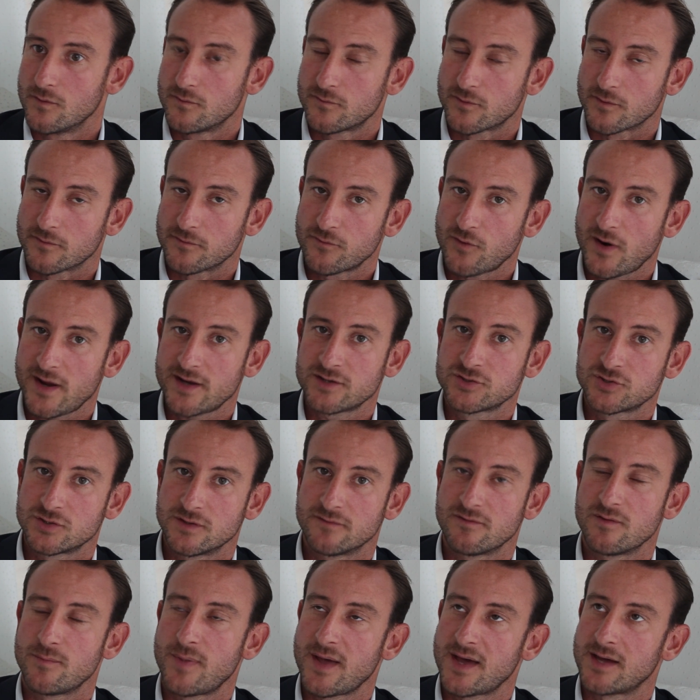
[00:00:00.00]
for a
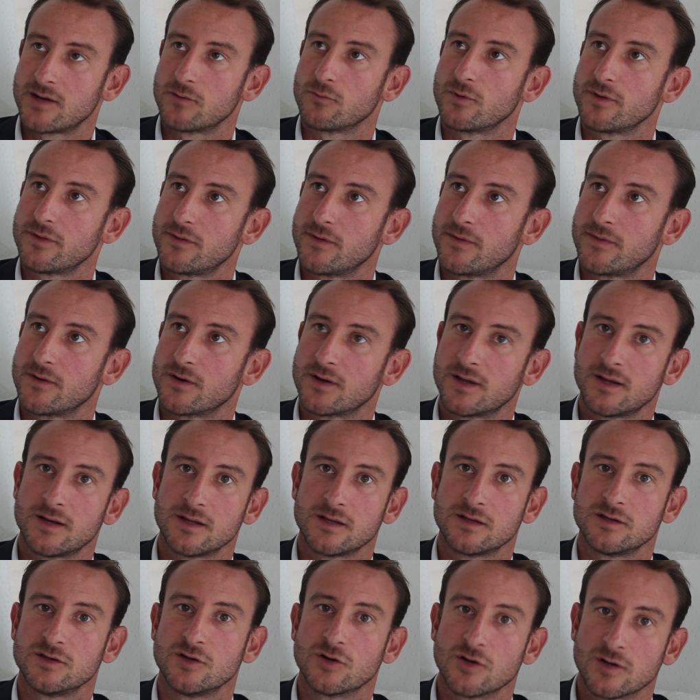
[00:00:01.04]
fraction of the bandwidth that they're
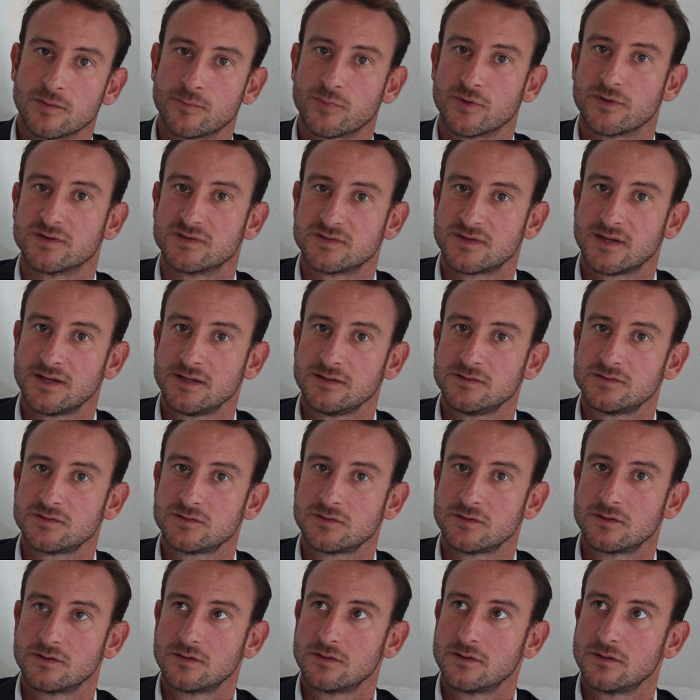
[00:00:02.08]
getting in Europe or the
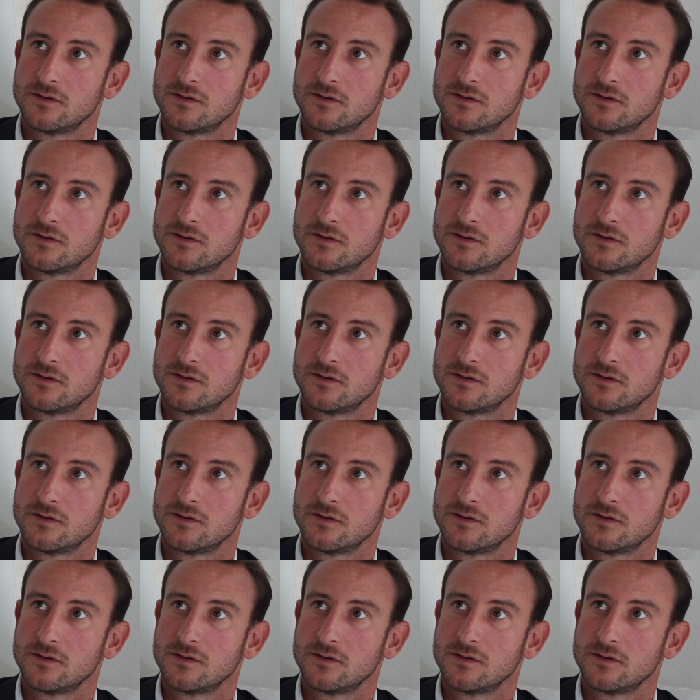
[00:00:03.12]
States,